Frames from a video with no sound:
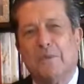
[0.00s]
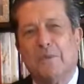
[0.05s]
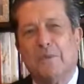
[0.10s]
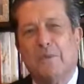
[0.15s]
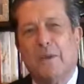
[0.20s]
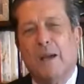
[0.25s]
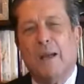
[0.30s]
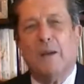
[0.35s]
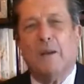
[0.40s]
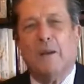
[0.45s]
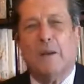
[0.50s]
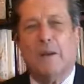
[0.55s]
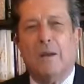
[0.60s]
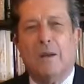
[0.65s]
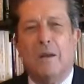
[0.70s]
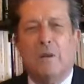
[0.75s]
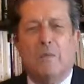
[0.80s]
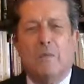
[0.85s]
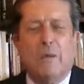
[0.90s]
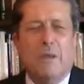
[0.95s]
where
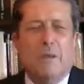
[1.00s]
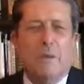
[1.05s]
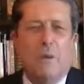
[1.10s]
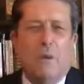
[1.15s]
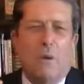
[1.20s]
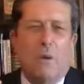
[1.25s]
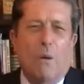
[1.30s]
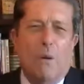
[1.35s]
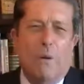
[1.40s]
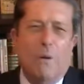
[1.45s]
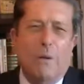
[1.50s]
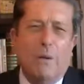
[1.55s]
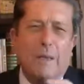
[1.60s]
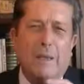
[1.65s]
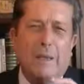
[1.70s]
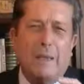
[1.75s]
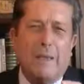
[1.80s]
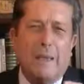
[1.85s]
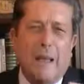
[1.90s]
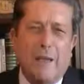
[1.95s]
with all
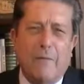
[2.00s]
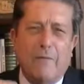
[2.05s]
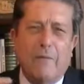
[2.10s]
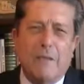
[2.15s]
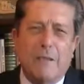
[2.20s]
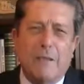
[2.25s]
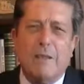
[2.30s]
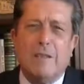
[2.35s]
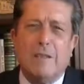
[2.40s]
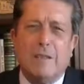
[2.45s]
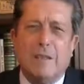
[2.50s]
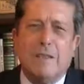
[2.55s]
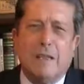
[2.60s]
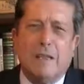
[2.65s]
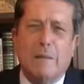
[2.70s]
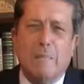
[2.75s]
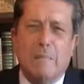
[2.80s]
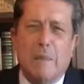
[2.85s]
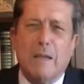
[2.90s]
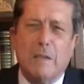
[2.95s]
the deficiencies
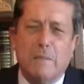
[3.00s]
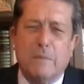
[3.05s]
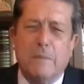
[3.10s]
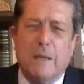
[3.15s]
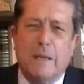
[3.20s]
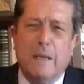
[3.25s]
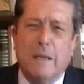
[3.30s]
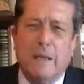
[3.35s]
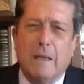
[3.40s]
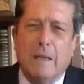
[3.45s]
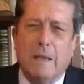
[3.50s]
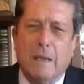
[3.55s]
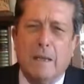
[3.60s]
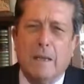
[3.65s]
that must be